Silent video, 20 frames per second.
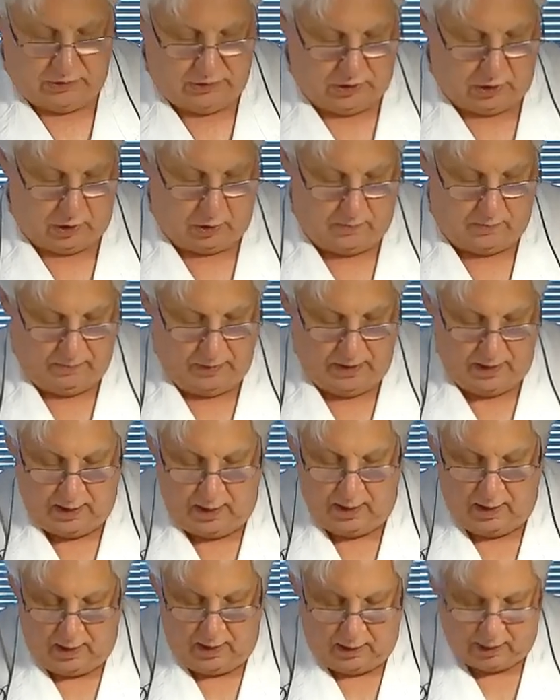So
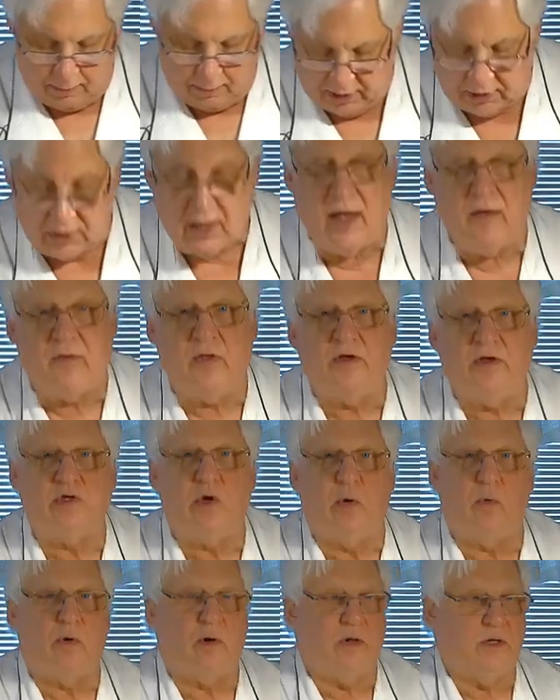let me take this
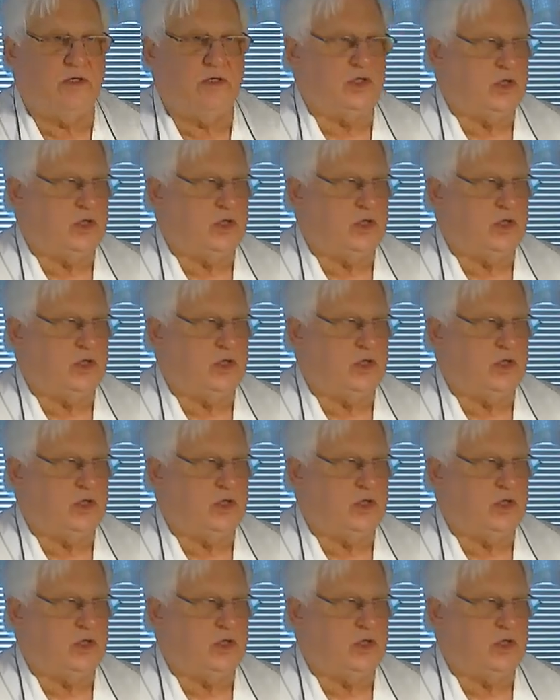over to the